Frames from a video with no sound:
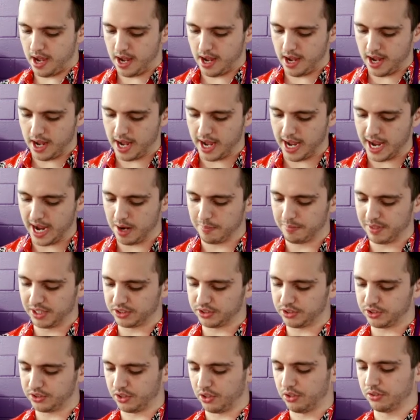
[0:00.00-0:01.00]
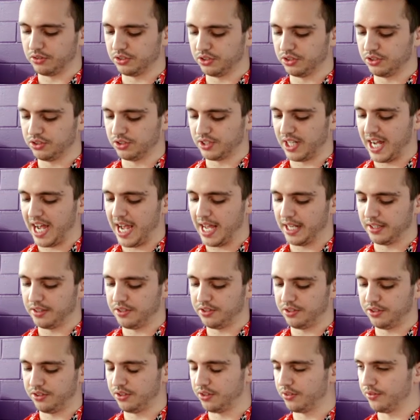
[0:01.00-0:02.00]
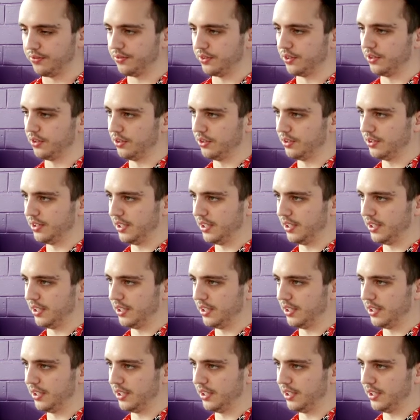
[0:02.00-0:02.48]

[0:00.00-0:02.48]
how much salt you should add to your food